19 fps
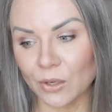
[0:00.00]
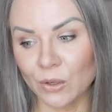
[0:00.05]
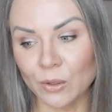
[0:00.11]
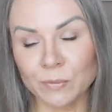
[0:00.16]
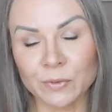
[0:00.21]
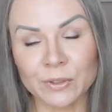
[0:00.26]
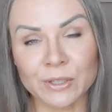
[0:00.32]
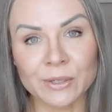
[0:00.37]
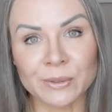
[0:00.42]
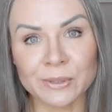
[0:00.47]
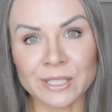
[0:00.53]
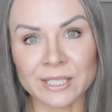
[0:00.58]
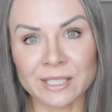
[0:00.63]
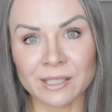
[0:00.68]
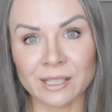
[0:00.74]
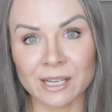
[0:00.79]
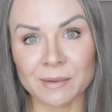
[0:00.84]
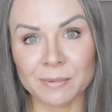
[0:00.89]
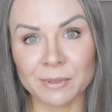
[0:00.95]
hopefully, you were
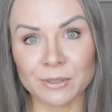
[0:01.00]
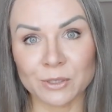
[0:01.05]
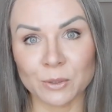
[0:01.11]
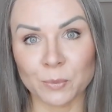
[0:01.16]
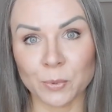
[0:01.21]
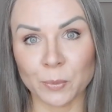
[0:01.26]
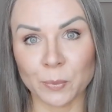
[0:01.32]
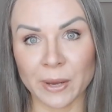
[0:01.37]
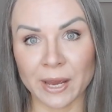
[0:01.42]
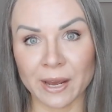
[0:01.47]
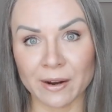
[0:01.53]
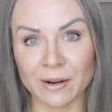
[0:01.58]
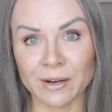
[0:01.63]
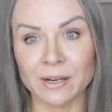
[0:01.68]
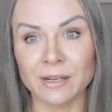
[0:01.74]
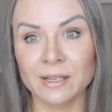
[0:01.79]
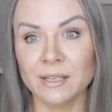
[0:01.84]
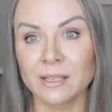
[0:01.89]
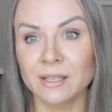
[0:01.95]
still able to
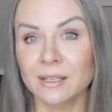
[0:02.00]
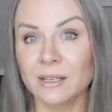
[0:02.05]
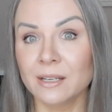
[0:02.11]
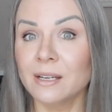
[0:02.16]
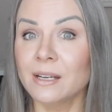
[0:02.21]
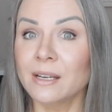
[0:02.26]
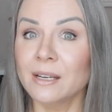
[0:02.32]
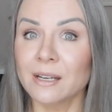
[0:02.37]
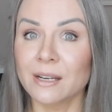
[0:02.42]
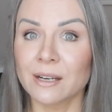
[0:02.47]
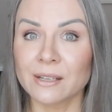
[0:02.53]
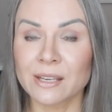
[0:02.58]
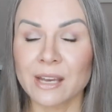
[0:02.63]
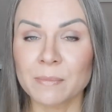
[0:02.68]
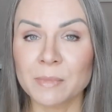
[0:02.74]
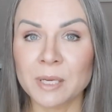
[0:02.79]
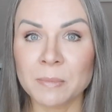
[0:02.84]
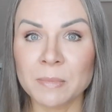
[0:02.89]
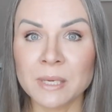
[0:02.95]
prepare a
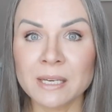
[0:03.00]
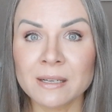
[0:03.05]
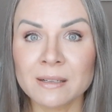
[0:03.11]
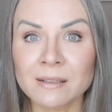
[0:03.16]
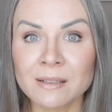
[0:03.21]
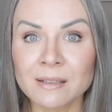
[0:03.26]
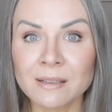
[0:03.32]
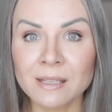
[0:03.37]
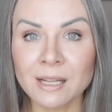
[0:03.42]
yummy meal.